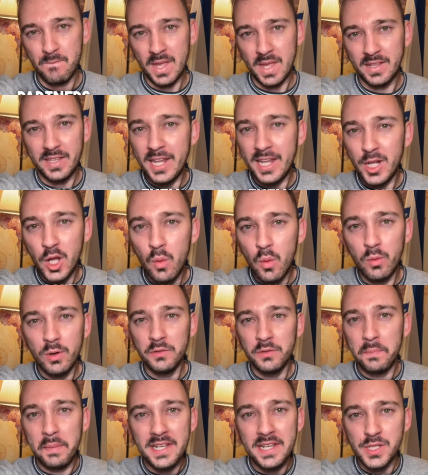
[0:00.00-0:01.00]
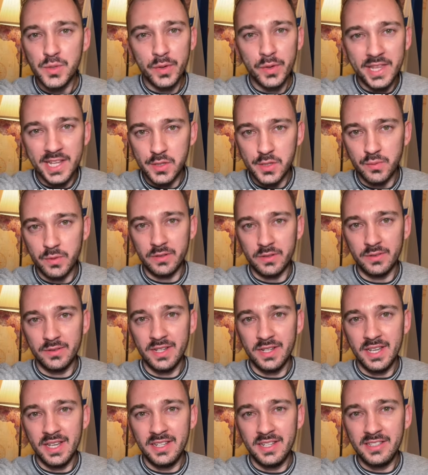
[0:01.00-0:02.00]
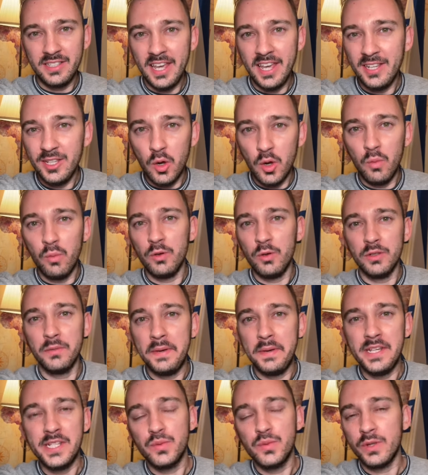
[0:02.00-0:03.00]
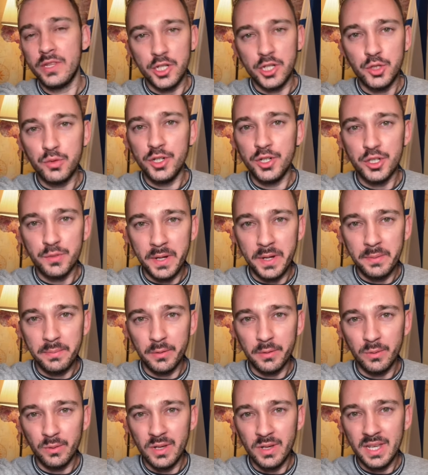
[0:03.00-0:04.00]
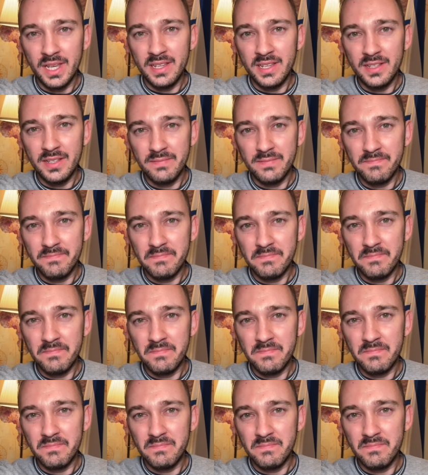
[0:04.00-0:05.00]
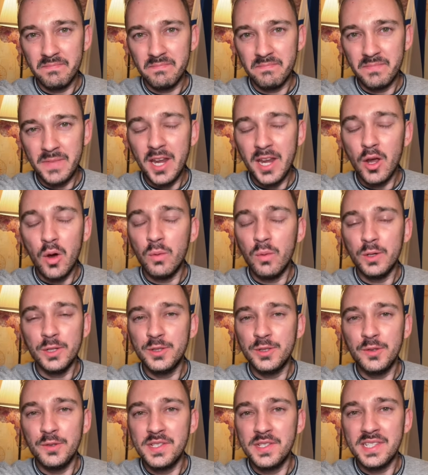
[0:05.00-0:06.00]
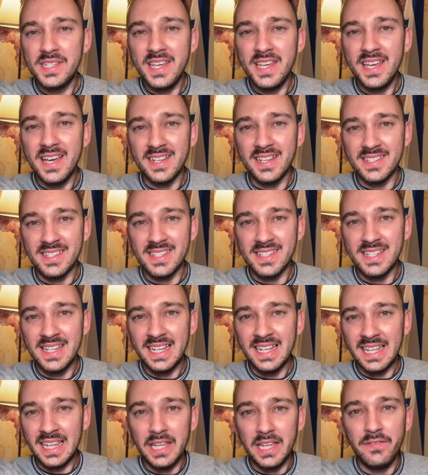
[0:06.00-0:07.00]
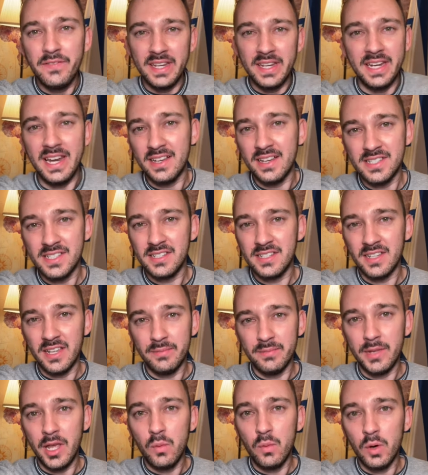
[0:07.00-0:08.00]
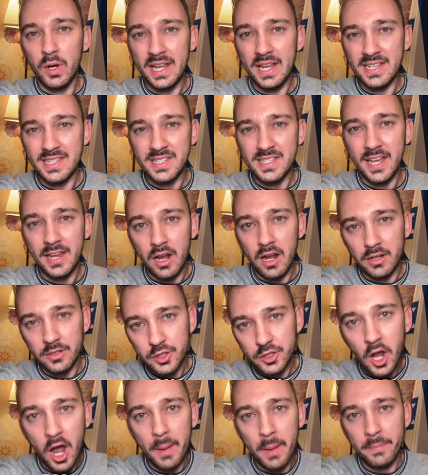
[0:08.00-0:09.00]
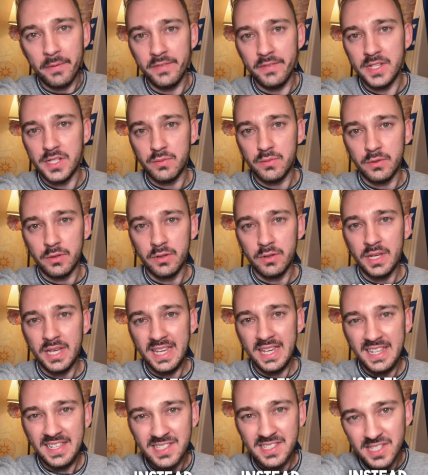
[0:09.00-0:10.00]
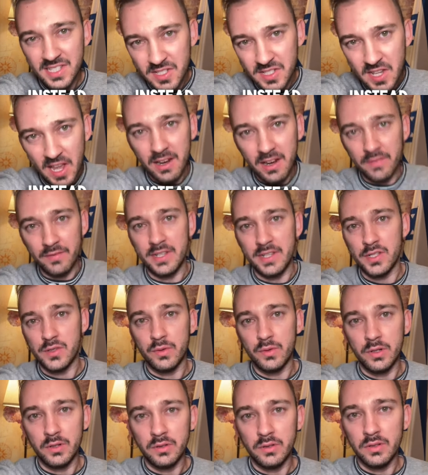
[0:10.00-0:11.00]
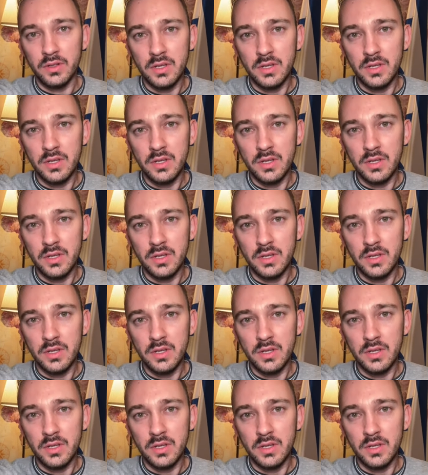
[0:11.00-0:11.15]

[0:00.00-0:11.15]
They don't want peace with Israel. They don't want peace with the Jewish people. They don't want to see us living next to them. They want a state on top of Israel instead of Israel.